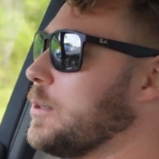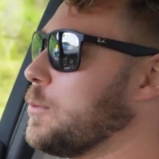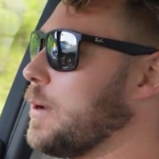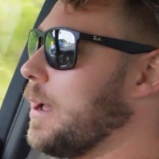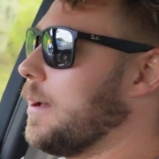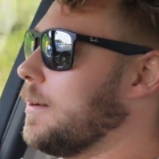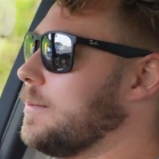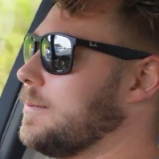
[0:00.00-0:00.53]
to
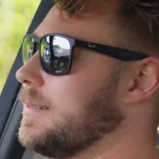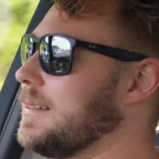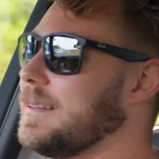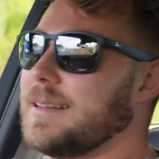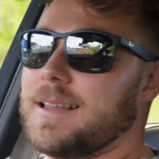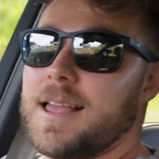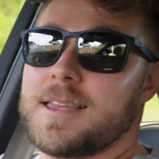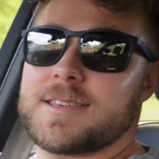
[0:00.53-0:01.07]
our
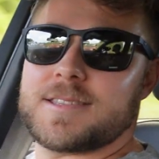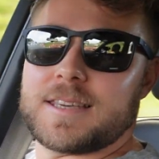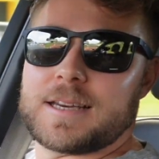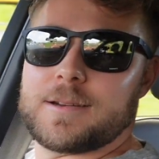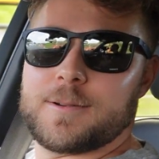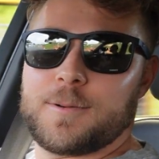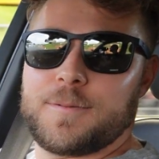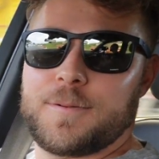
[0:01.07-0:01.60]

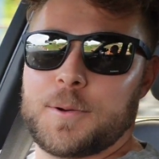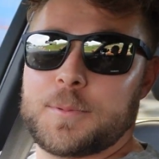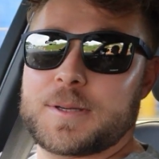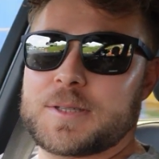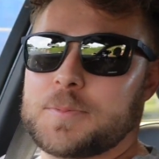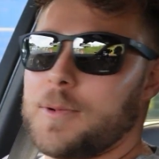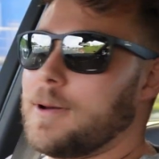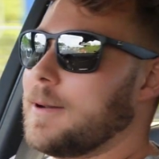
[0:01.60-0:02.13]
secret little filming
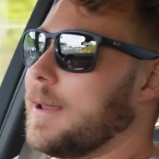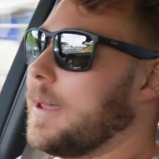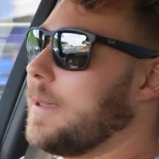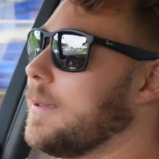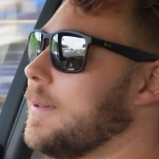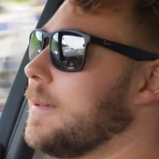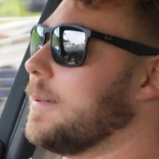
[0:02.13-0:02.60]
spot, eh?